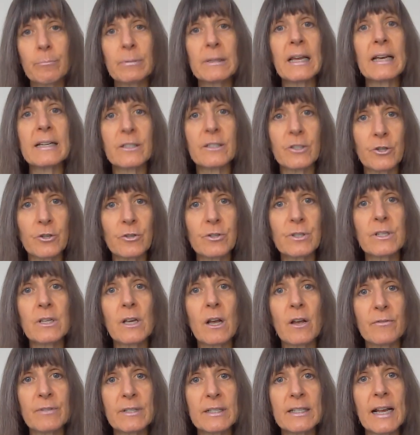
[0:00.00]
bless
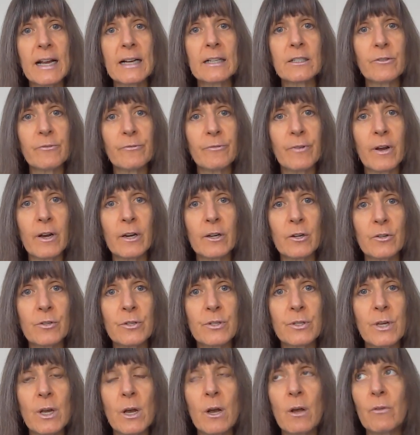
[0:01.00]
yourself, sanctify
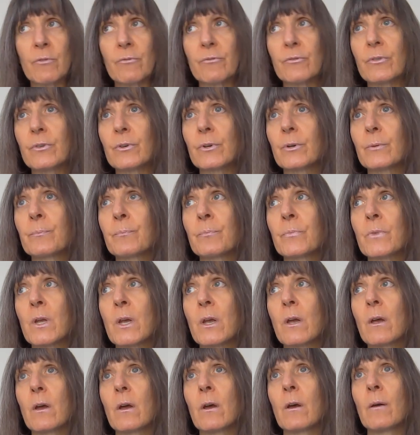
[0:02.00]
yourself,
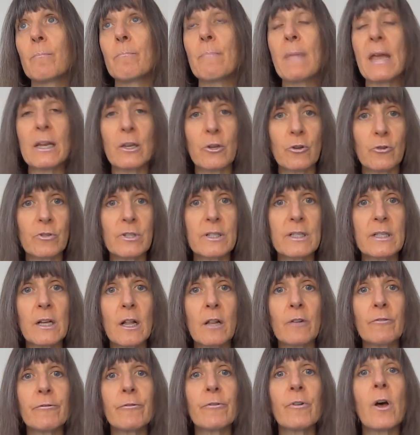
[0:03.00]
make
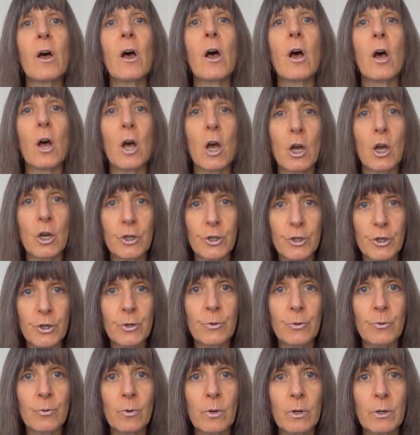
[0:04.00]
yourself
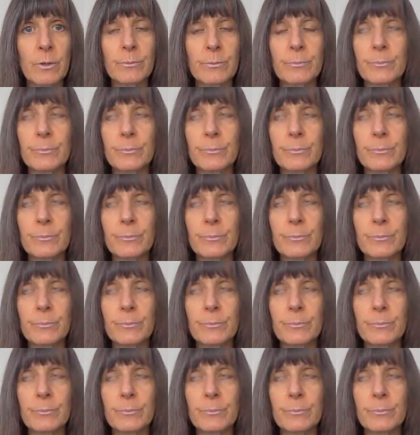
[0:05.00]
anew.